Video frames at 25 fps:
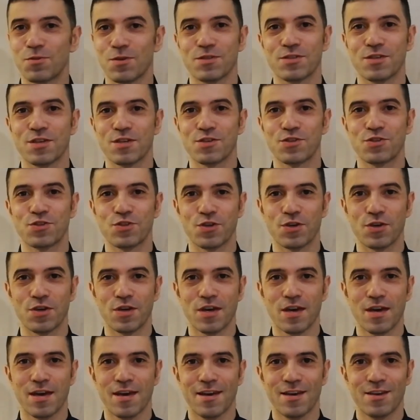to assist you.
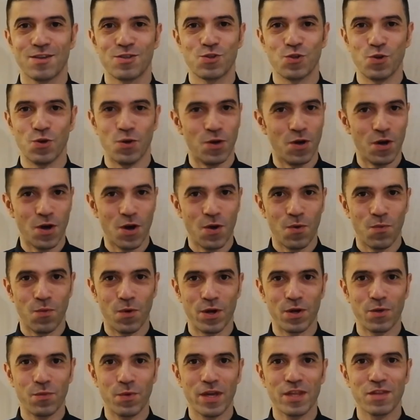So,
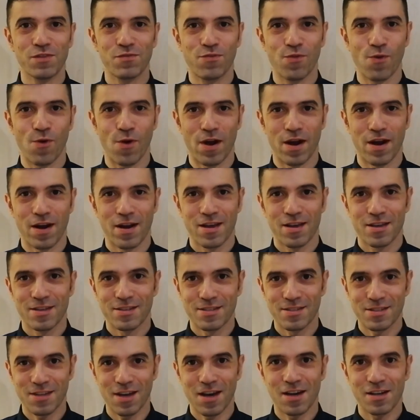what are you waiting for?
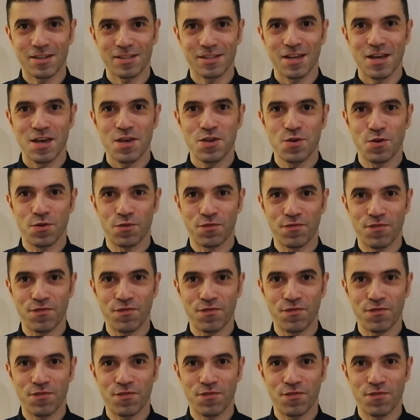Start your